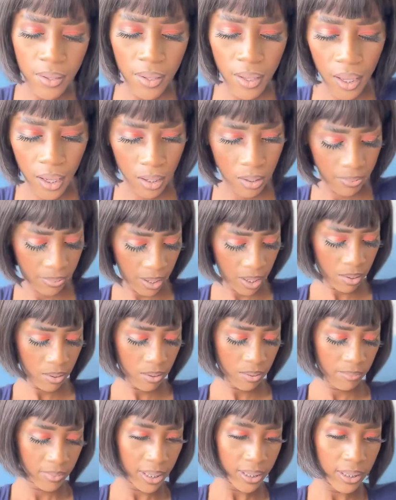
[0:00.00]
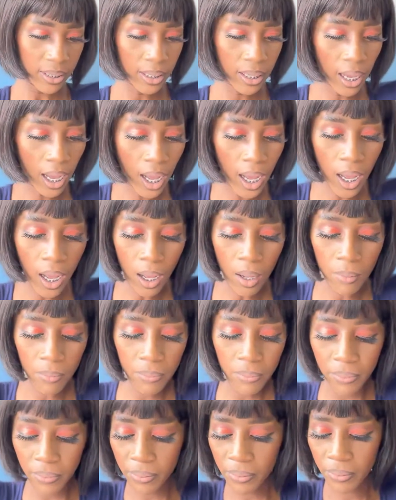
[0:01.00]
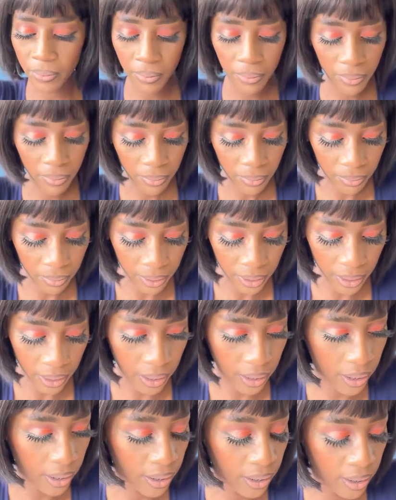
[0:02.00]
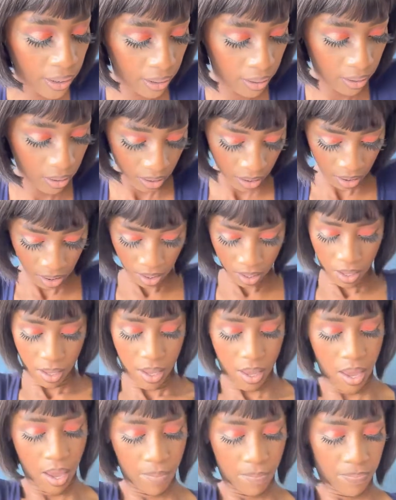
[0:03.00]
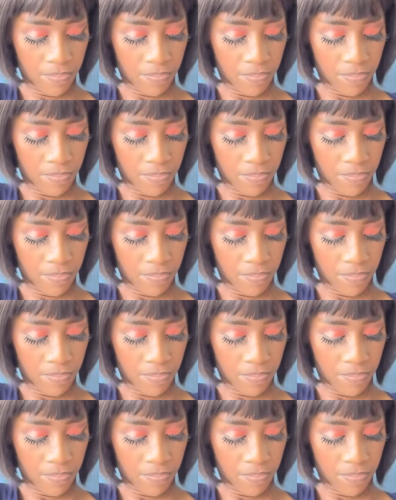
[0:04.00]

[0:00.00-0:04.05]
I hope I don't mess it up. Okay, yeah.